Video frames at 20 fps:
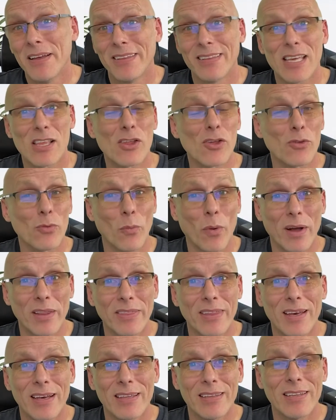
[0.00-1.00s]
This is one
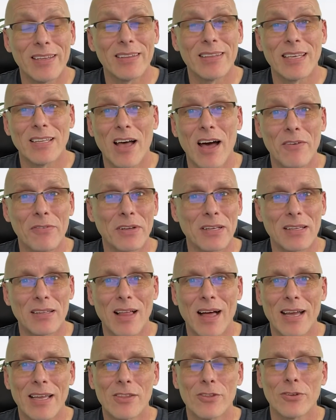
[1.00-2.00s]
that often
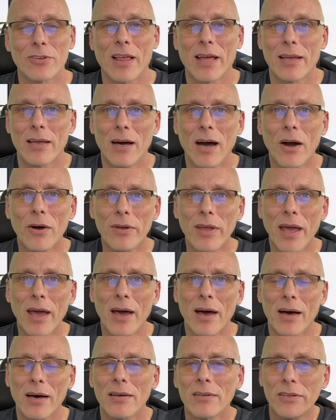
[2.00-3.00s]
clients are like, oh
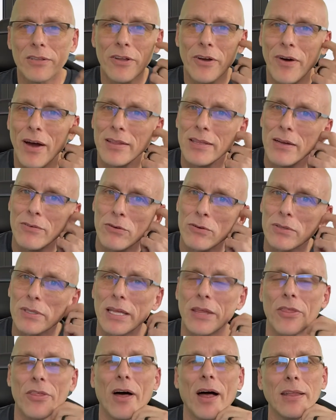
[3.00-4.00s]
yeah, I never really
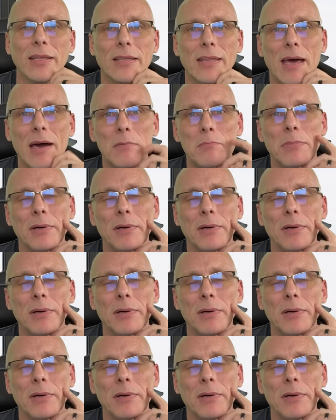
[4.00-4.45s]
thought of that.